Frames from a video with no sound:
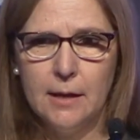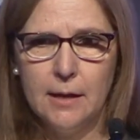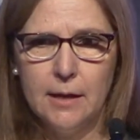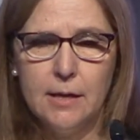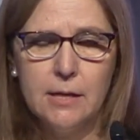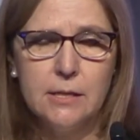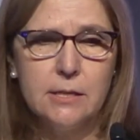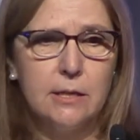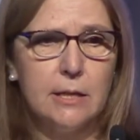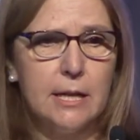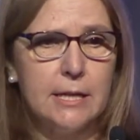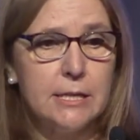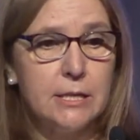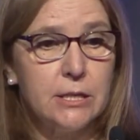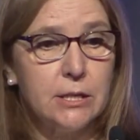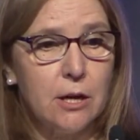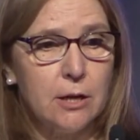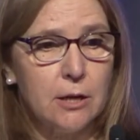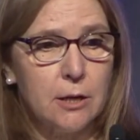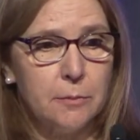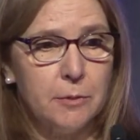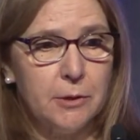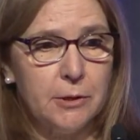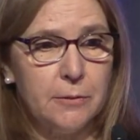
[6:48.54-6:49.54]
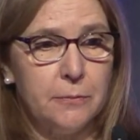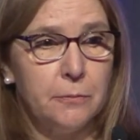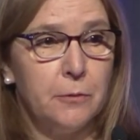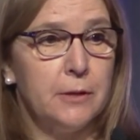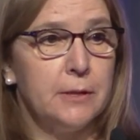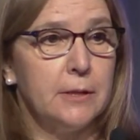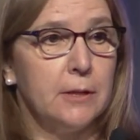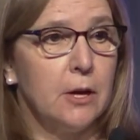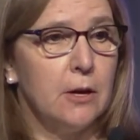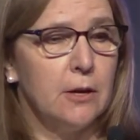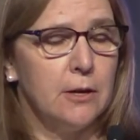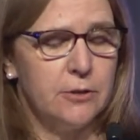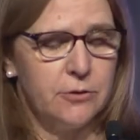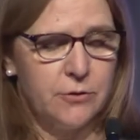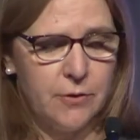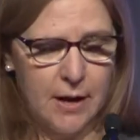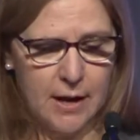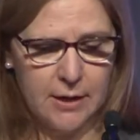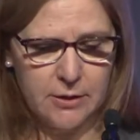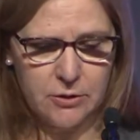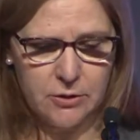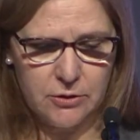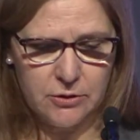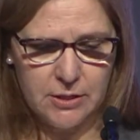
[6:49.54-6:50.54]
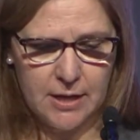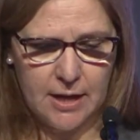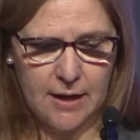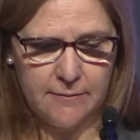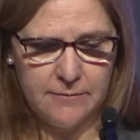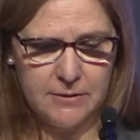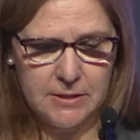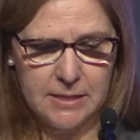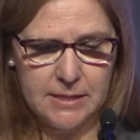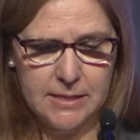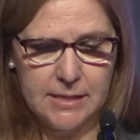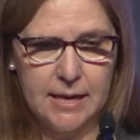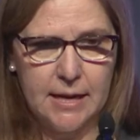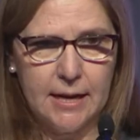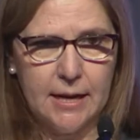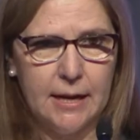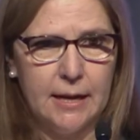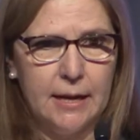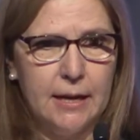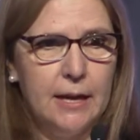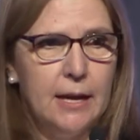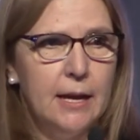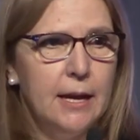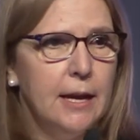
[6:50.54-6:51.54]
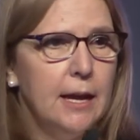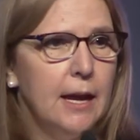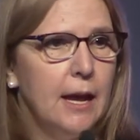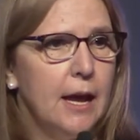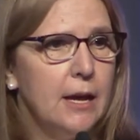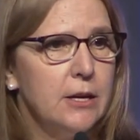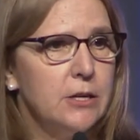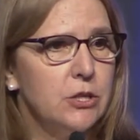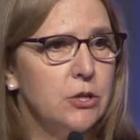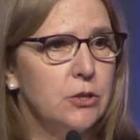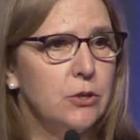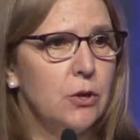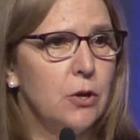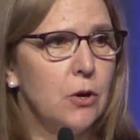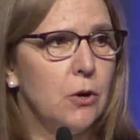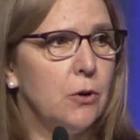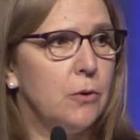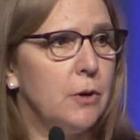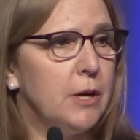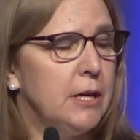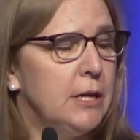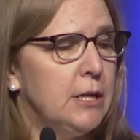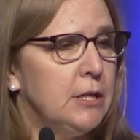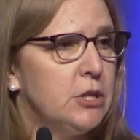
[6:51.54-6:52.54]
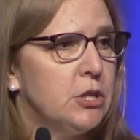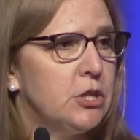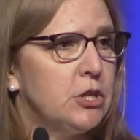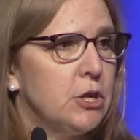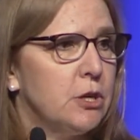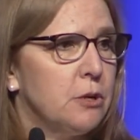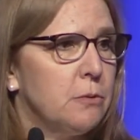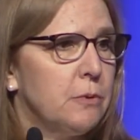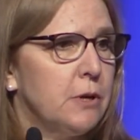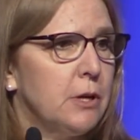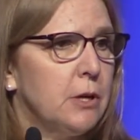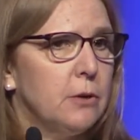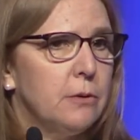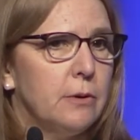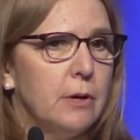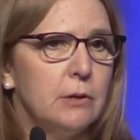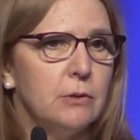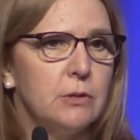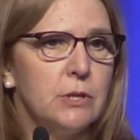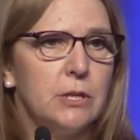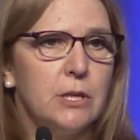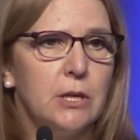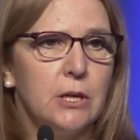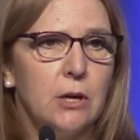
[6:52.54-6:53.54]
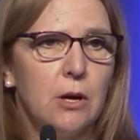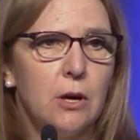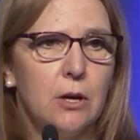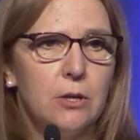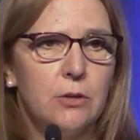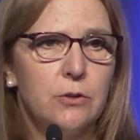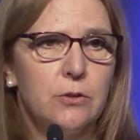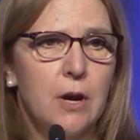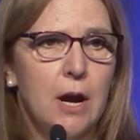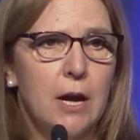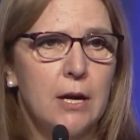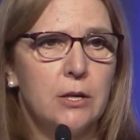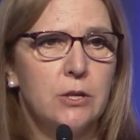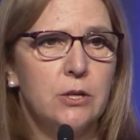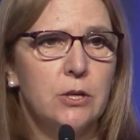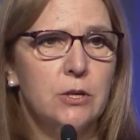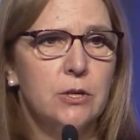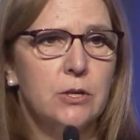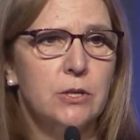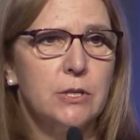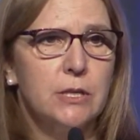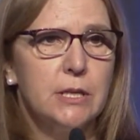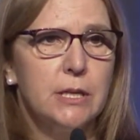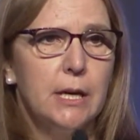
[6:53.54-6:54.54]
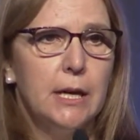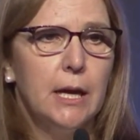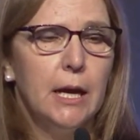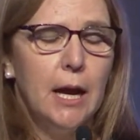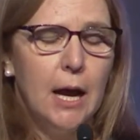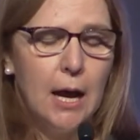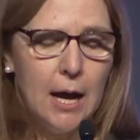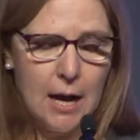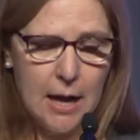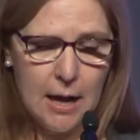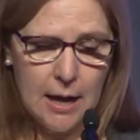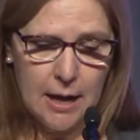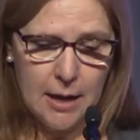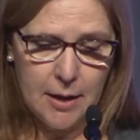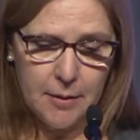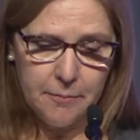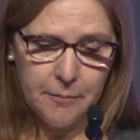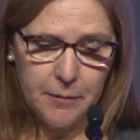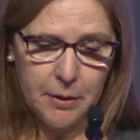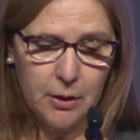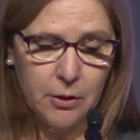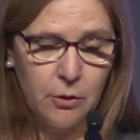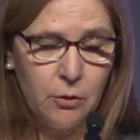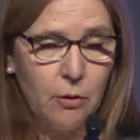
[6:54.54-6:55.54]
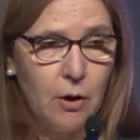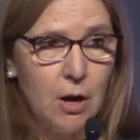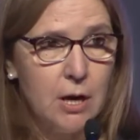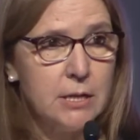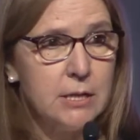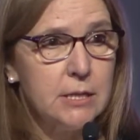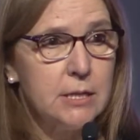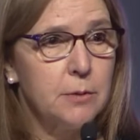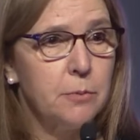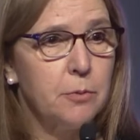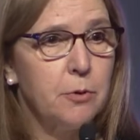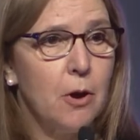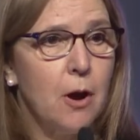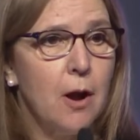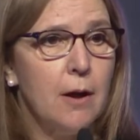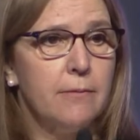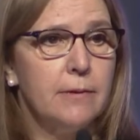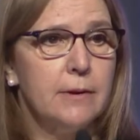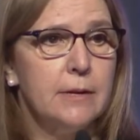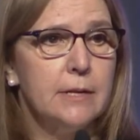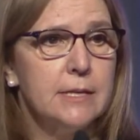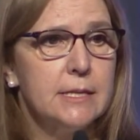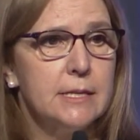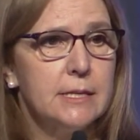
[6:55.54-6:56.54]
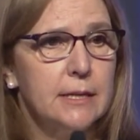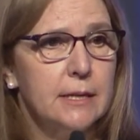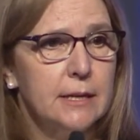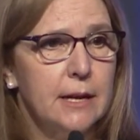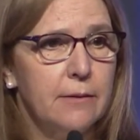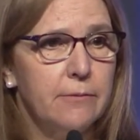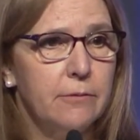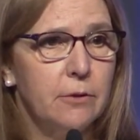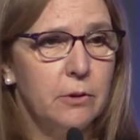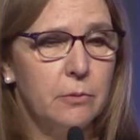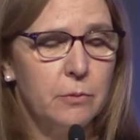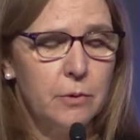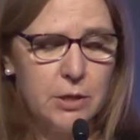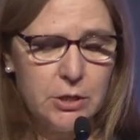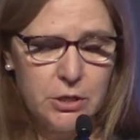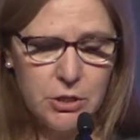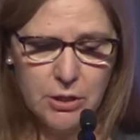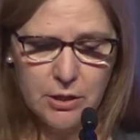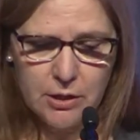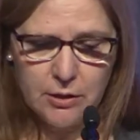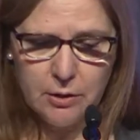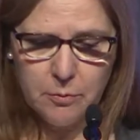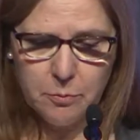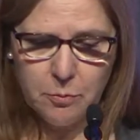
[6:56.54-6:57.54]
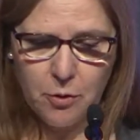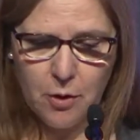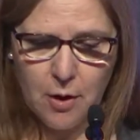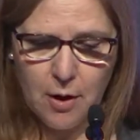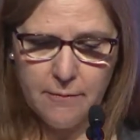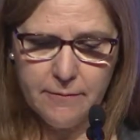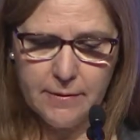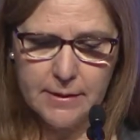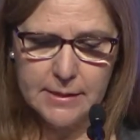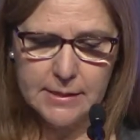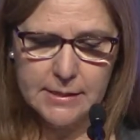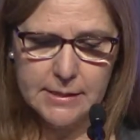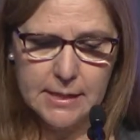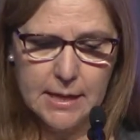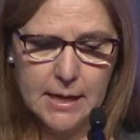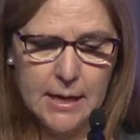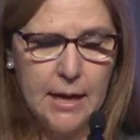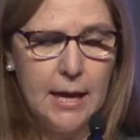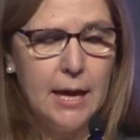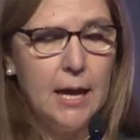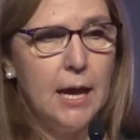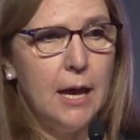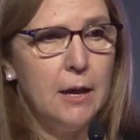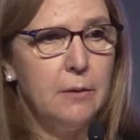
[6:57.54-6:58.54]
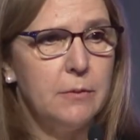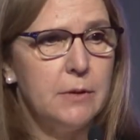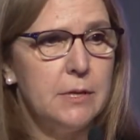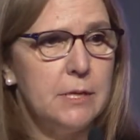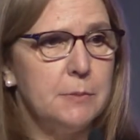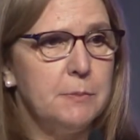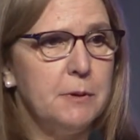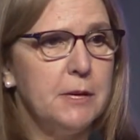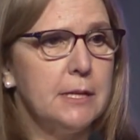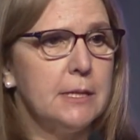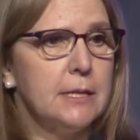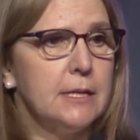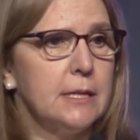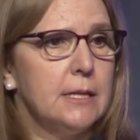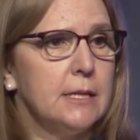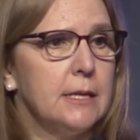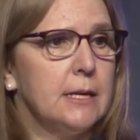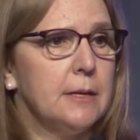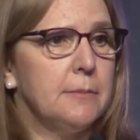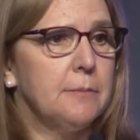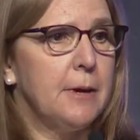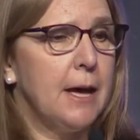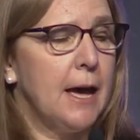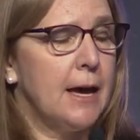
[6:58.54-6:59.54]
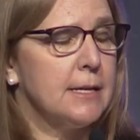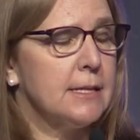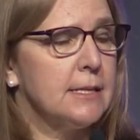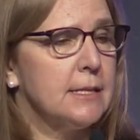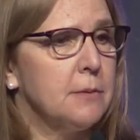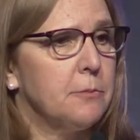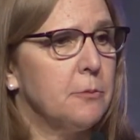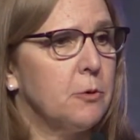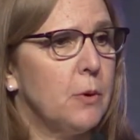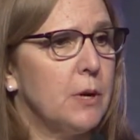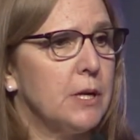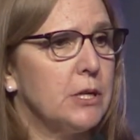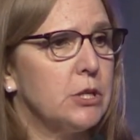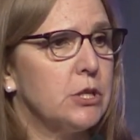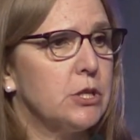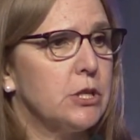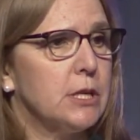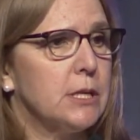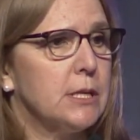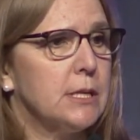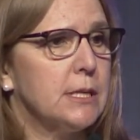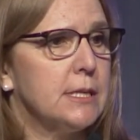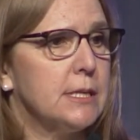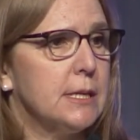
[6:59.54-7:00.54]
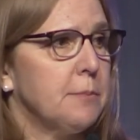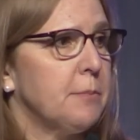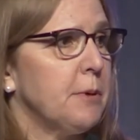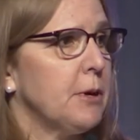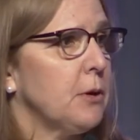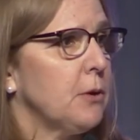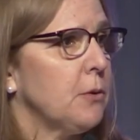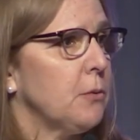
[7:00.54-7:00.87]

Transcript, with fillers: So let's talk about what contractors have to say. As you know, each year we go out to the contractors um, across the province, in every region of the province, and we speak to them, ask them questions about